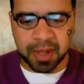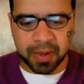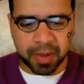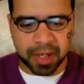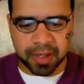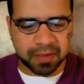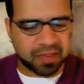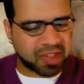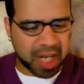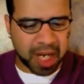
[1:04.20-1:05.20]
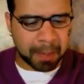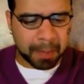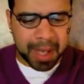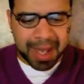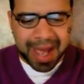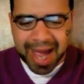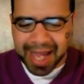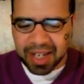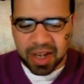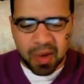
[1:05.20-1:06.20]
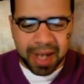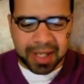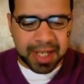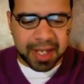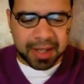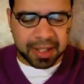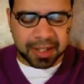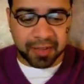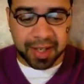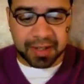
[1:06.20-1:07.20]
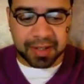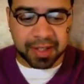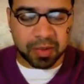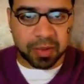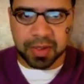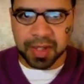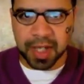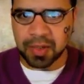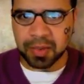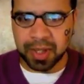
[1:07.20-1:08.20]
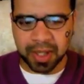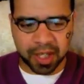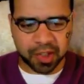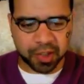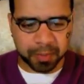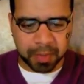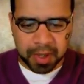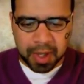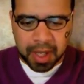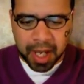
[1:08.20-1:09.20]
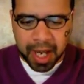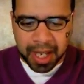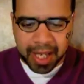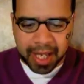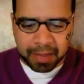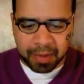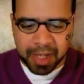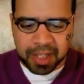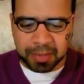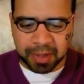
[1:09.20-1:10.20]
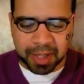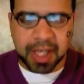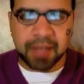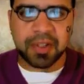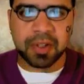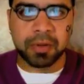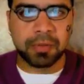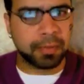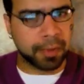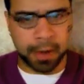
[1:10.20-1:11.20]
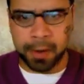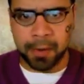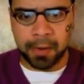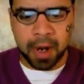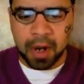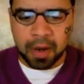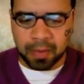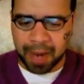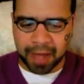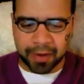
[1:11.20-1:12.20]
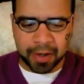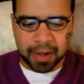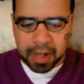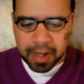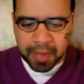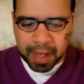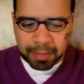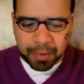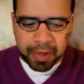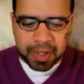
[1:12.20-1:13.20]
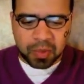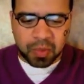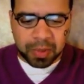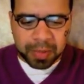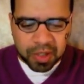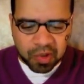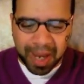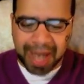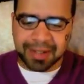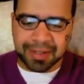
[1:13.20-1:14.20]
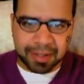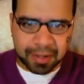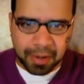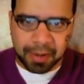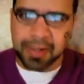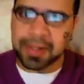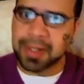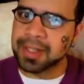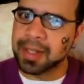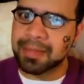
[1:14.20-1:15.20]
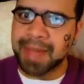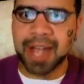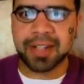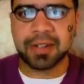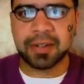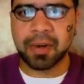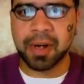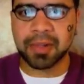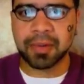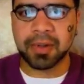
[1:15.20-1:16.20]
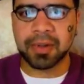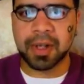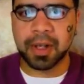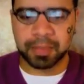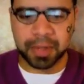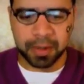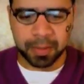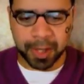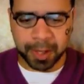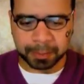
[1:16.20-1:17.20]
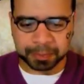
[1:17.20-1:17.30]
no hint of shame. I had no idea that these fantasies were sexual in nature. I had been raised to believe, to know, rather, that boys will be attracted to girls at some magical crossroads called puberty.